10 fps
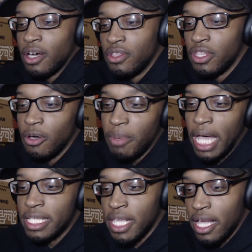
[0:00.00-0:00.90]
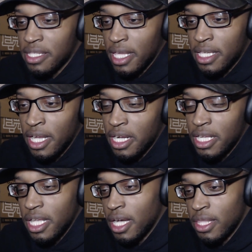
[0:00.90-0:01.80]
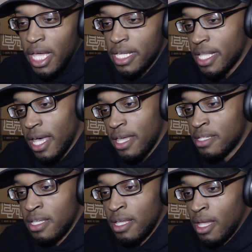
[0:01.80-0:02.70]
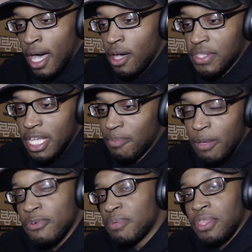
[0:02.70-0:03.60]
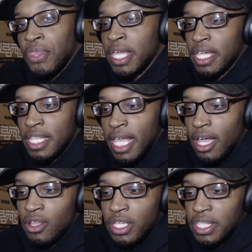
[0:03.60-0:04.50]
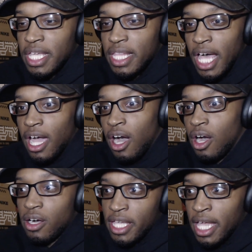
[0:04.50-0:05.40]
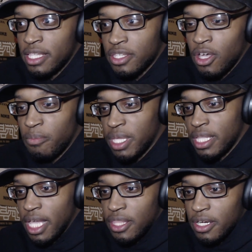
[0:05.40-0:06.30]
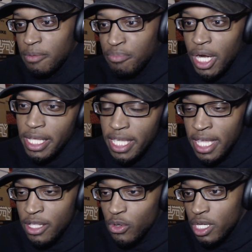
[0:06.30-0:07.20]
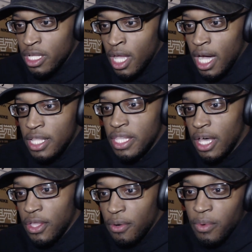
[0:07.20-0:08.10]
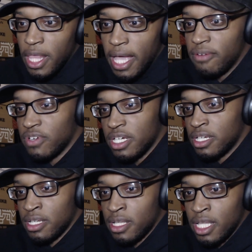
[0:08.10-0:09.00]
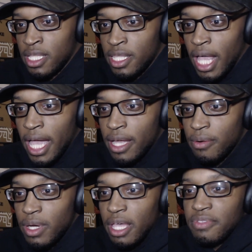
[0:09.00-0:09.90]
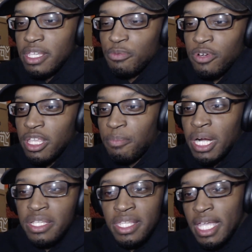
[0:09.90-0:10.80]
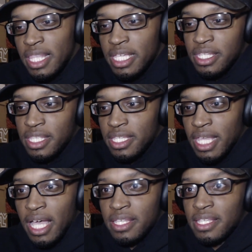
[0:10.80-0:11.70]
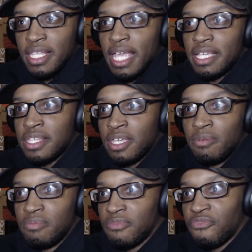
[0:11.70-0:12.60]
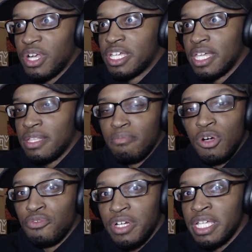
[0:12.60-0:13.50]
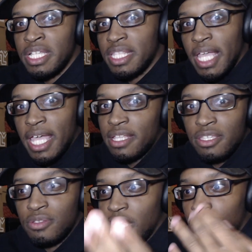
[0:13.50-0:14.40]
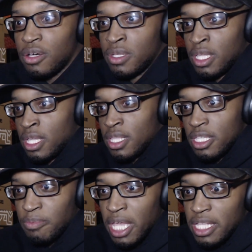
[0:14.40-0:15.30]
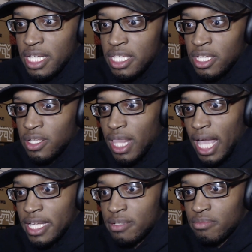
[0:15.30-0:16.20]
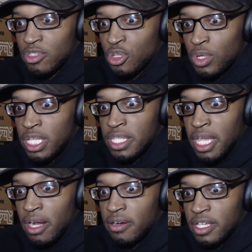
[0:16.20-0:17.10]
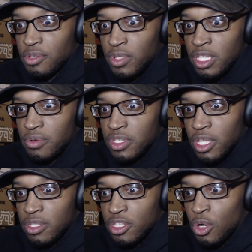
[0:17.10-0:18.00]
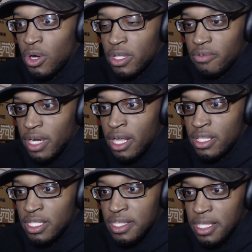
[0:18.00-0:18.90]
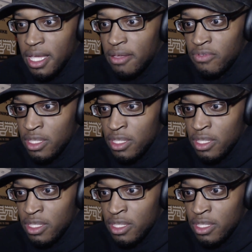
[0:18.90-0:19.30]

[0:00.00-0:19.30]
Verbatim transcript: to nobody's house at carrying on like that. I don't think people be thinking. They only think like, oh, okay, this is gonna be another break-in or another whatever. Like, what if this the person that lives in this house is like some freaking marine that you know this man done killed like 20 terrorists when he was in touring around and stuff.